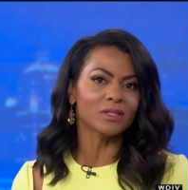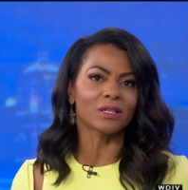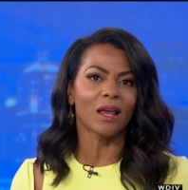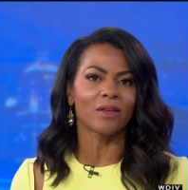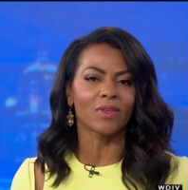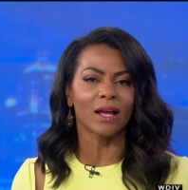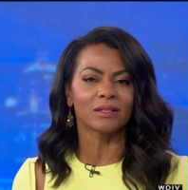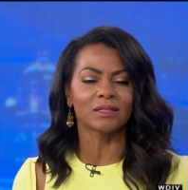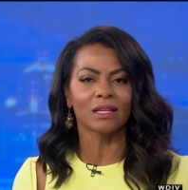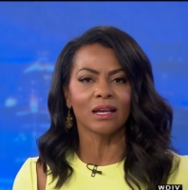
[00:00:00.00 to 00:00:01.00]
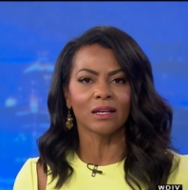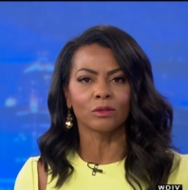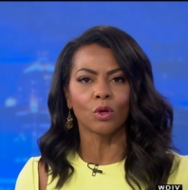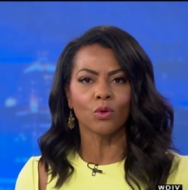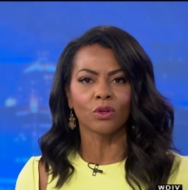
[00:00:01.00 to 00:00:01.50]
saying that state and
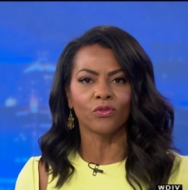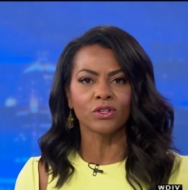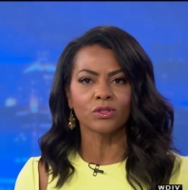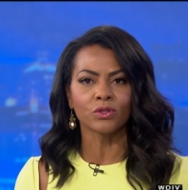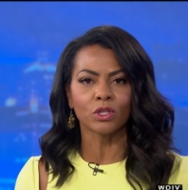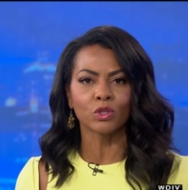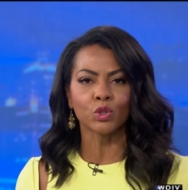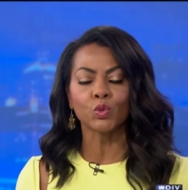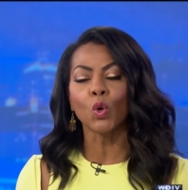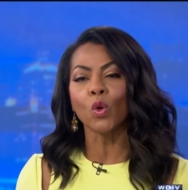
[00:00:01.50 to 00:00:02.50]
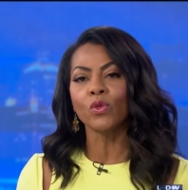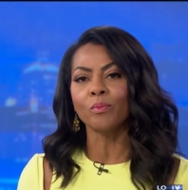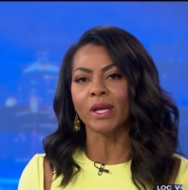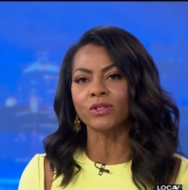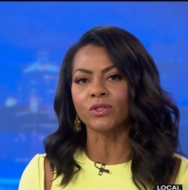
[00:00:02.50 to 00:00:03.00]
local officials controlled the
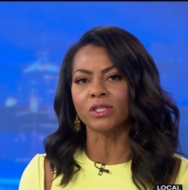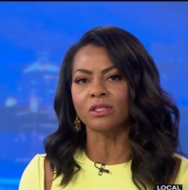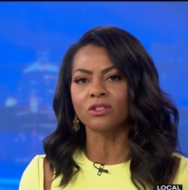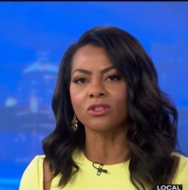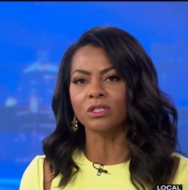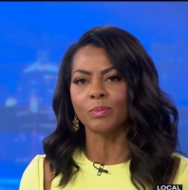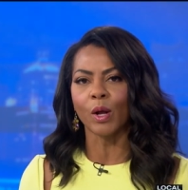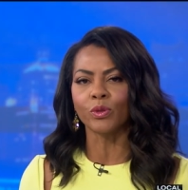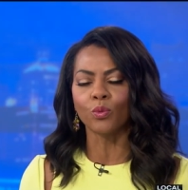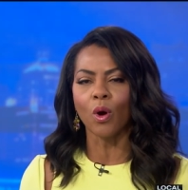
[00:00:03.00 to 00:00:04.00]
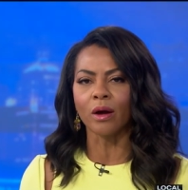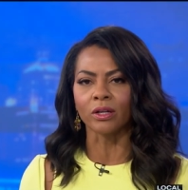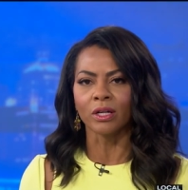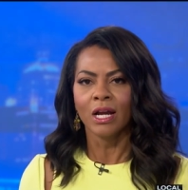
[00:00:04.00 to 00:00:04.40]
major decisions about the water.